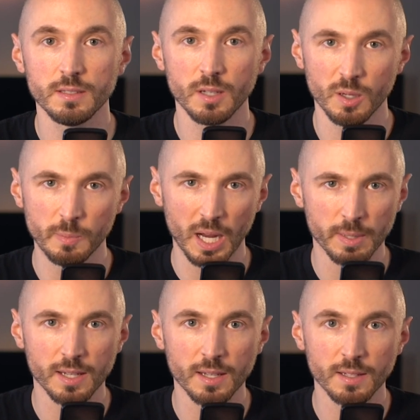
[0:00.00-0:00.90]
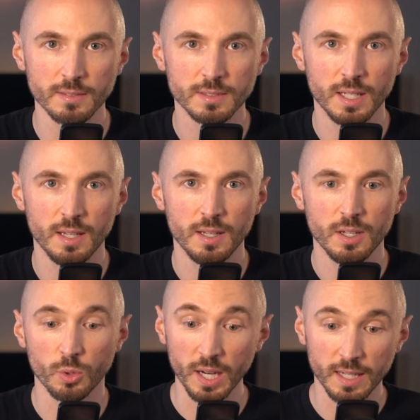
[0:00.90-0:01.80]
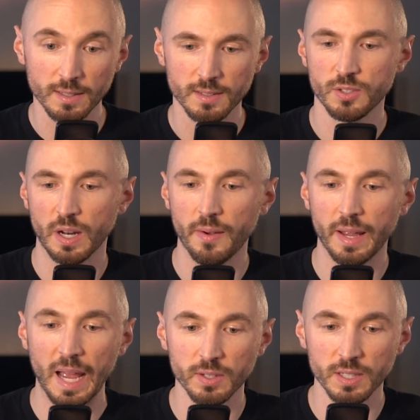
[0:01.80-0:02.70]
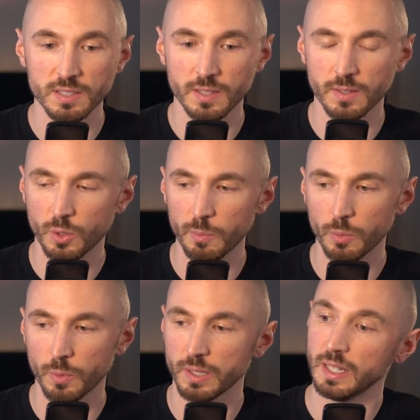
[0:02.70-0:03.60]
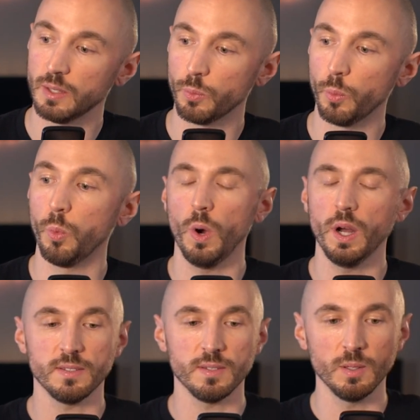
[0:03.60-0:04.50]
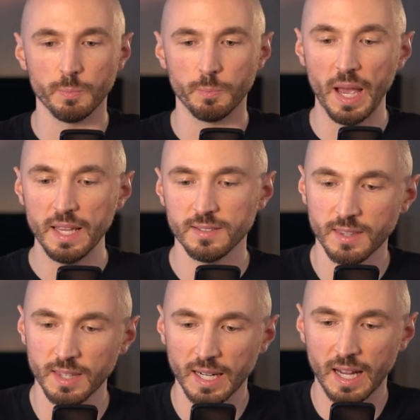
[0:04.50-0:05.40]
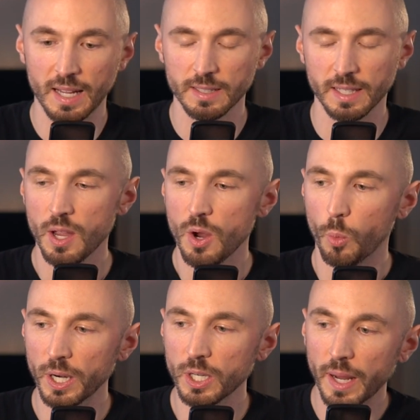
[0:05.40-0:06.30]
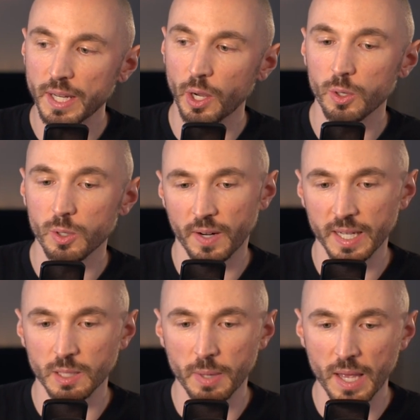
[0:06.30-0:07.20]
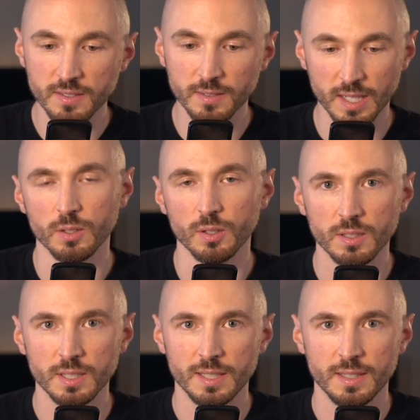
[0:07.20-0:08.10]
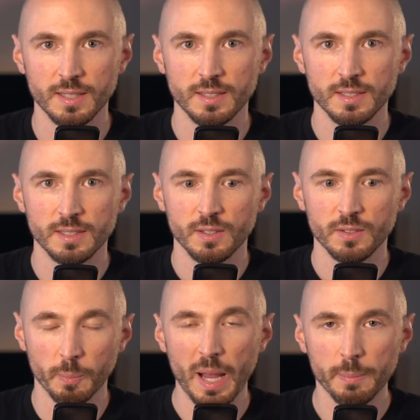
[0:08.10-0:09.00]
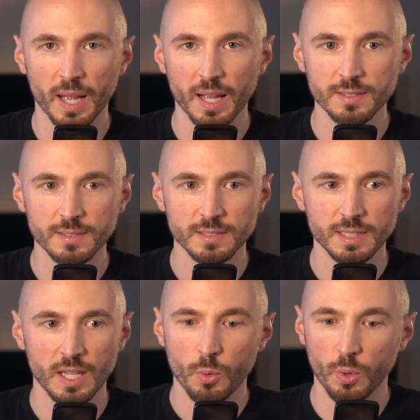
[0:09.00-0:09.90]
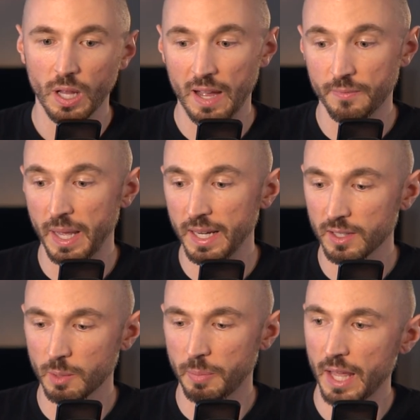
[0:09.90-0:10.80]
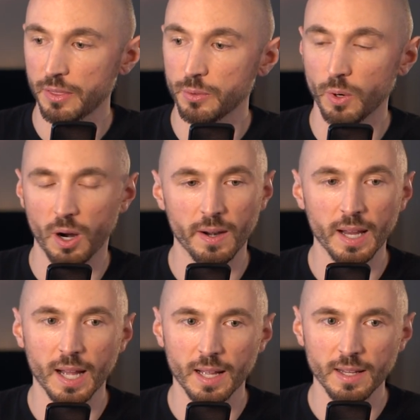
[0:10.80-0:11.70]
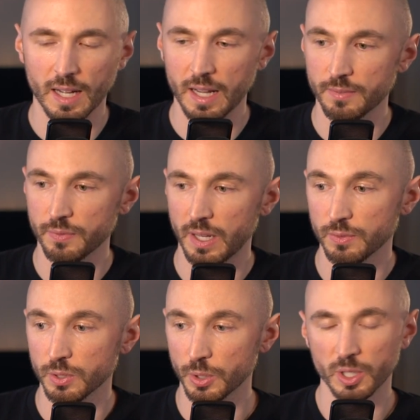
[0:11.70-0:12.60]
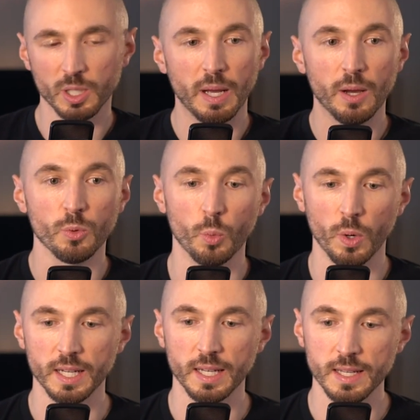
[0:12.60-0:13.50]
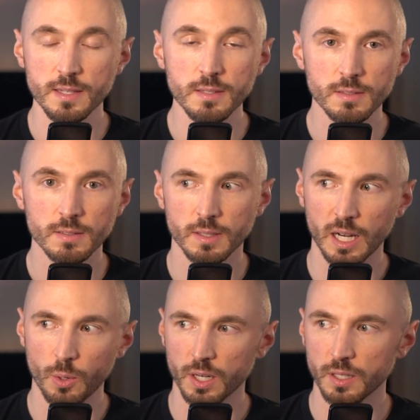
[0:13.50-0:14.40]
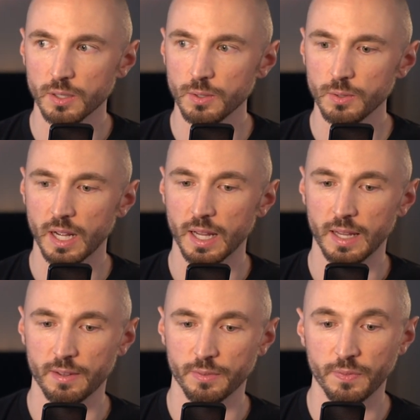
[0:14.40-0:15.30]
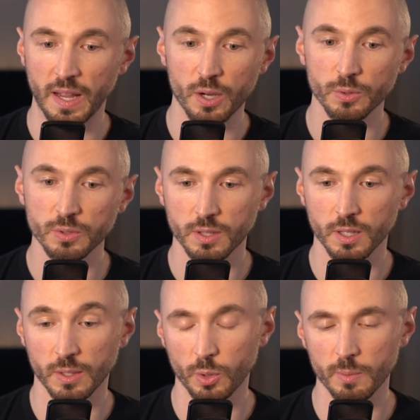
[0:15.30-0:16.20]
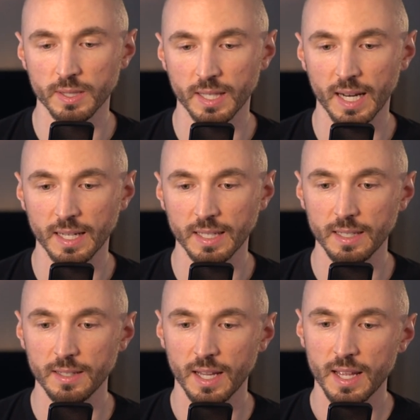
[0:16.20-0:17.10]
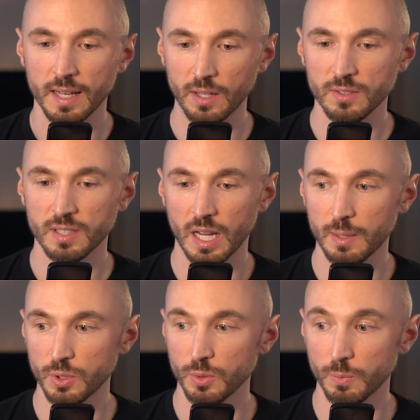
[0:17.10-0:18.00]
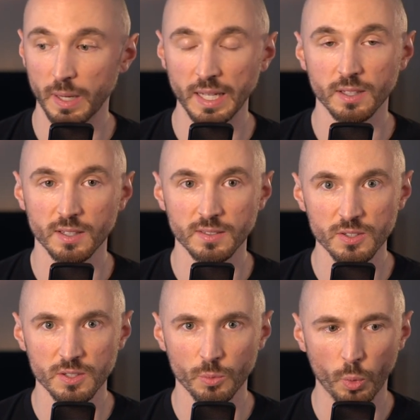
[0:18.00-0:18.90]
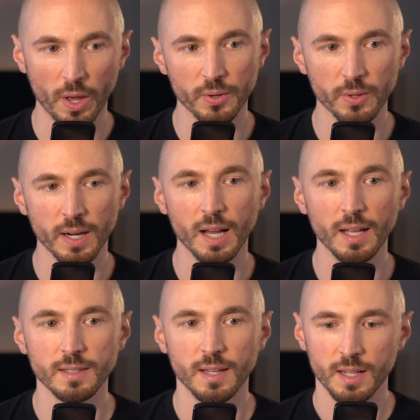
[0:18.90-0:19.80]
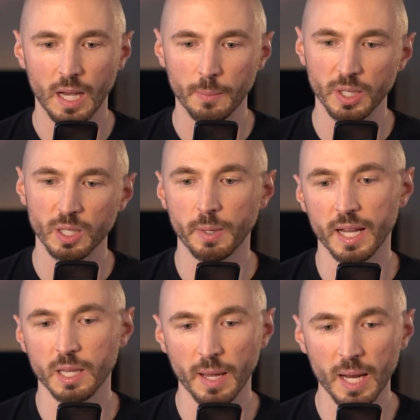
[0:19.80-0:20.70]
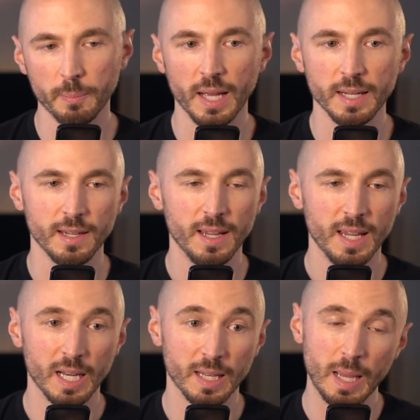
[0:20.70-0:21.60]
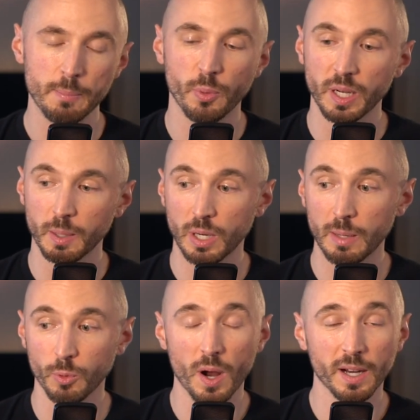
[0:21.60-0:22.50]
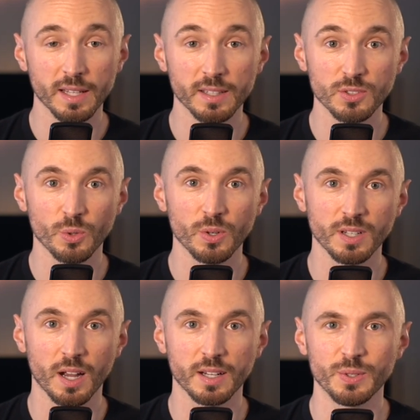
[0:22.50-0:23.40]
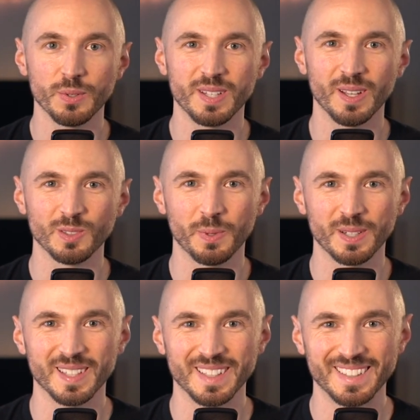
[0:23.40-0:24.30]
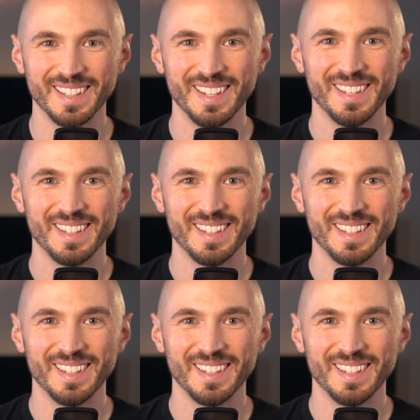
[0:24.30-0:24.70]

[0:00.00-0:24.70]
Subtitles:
to go backpacking. Great. So now I have a list of the equipment you need. What's the best thing where do I go to find the best deal for backpacks? Well, I've been on the path through RAI. I've learned about what it is that I want to do. I have found the equipment that I need. Now it's time to make the decision of whether or not I'm going to buy the backpack. And at that point, I'm probably walking in the store and talking to a salesperson.